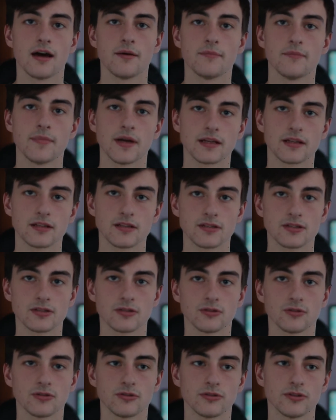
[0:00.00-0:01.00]
making
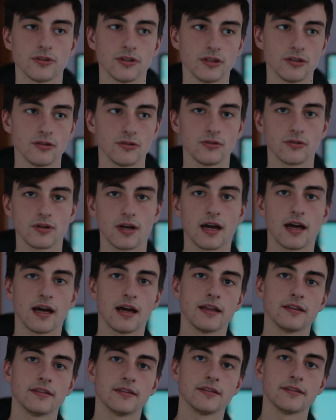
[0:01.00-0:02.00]
sure that you
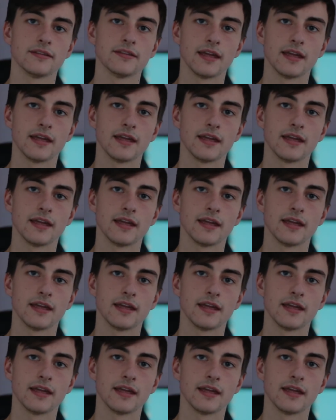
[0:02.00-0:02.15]
can